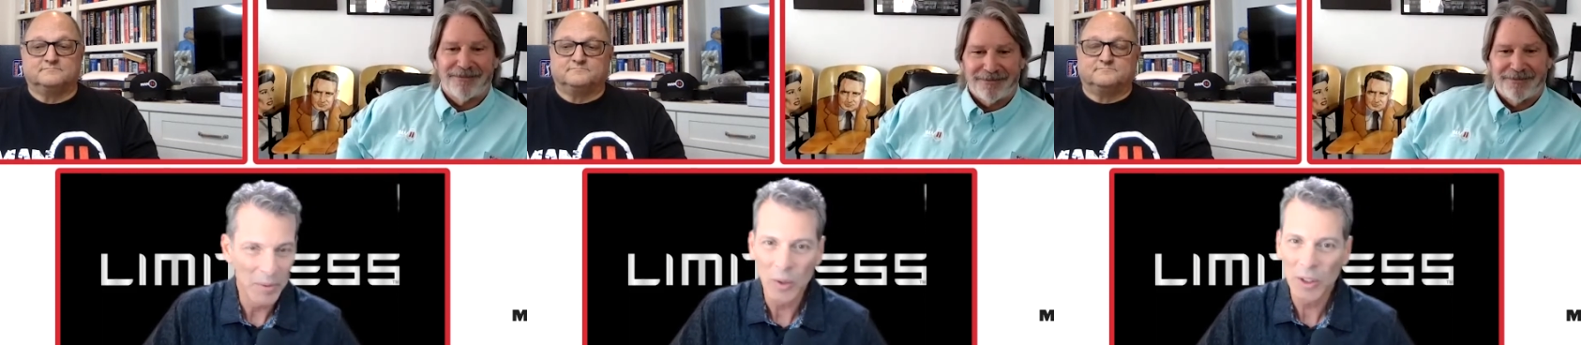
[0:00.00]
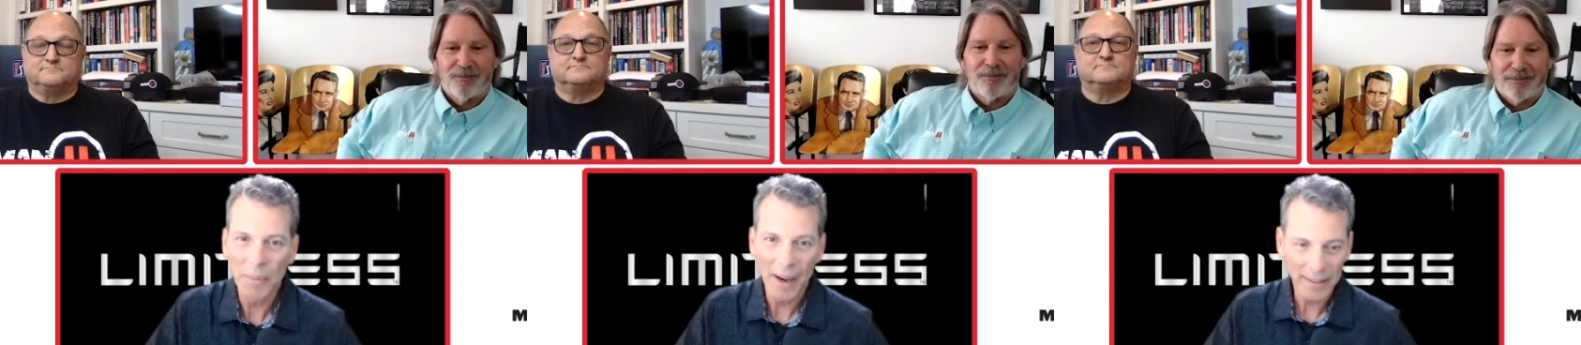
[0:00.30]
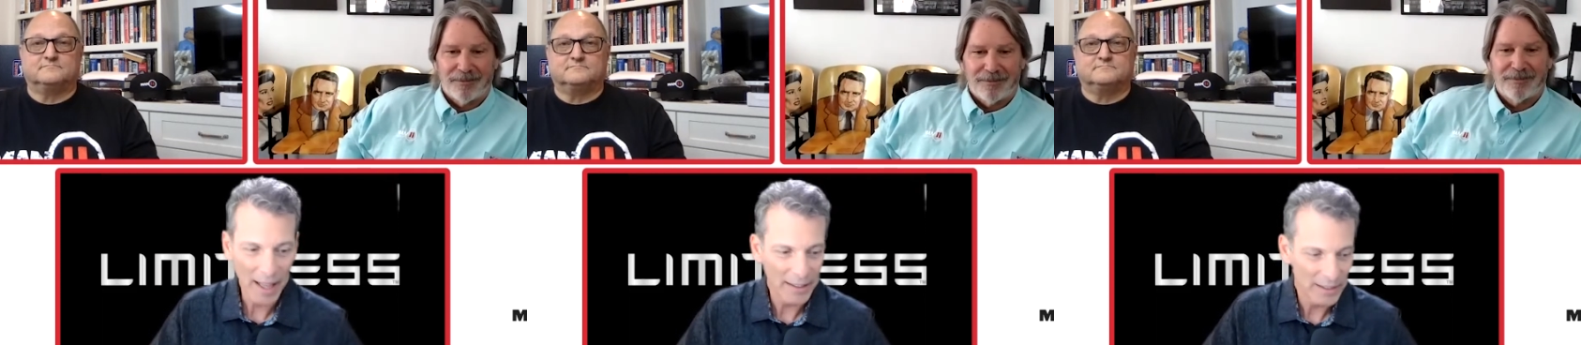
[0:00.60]
Speaker 1: coaching my
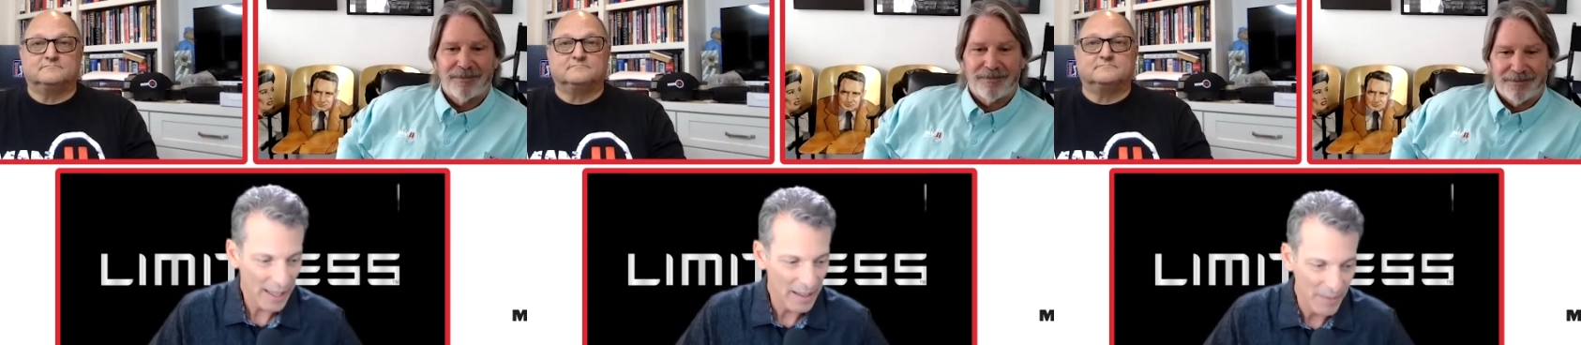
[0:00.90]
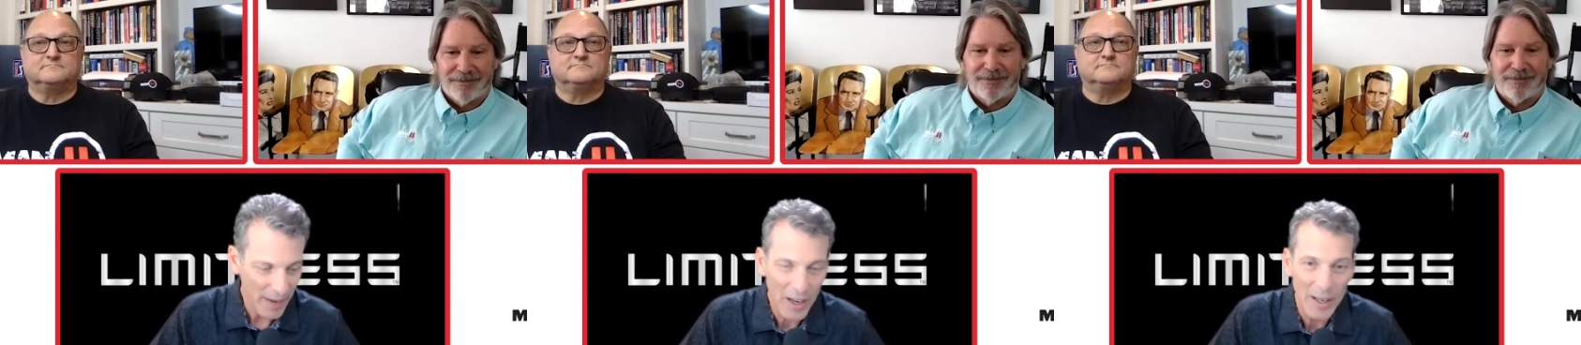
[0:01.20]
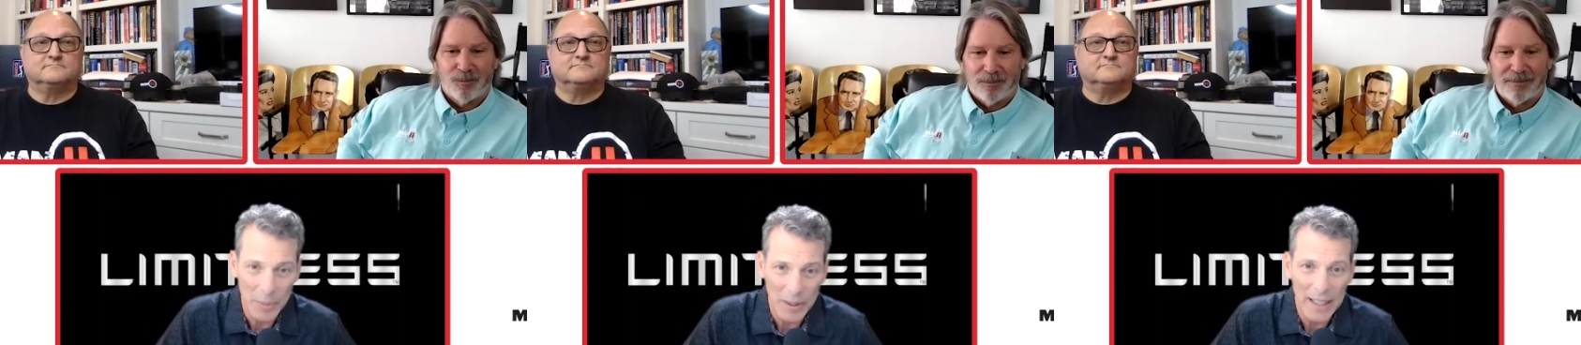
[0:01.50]
clients, they
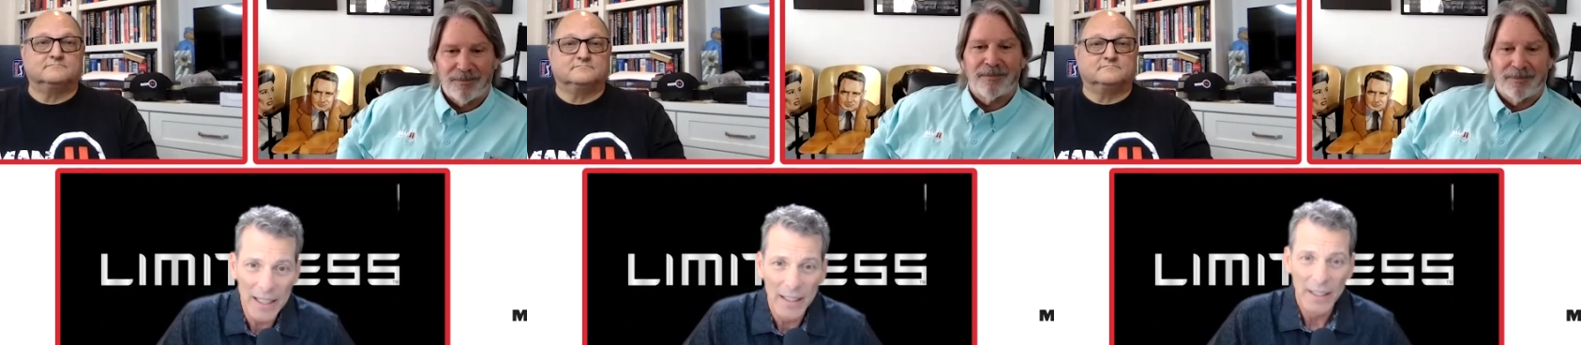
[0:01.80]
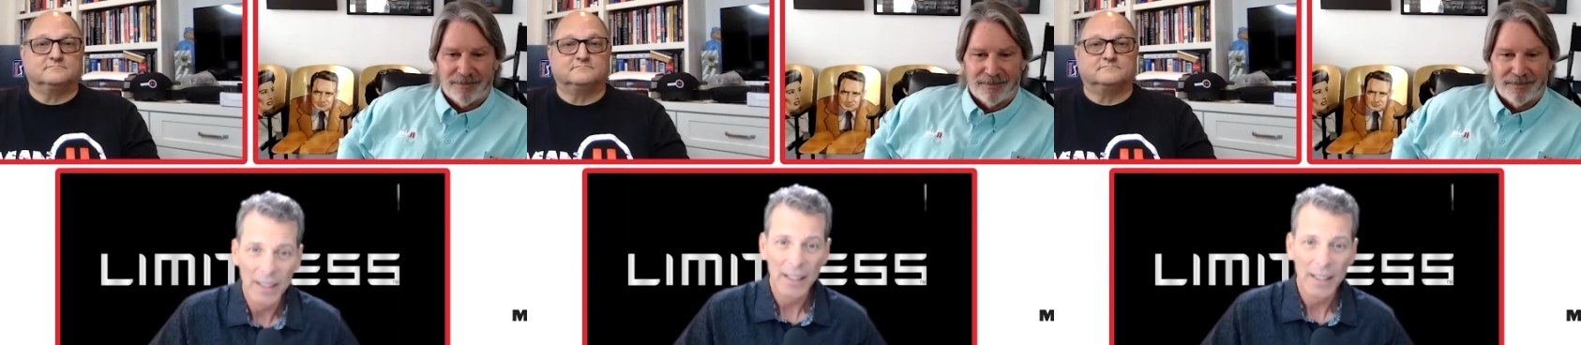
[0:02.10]
invariably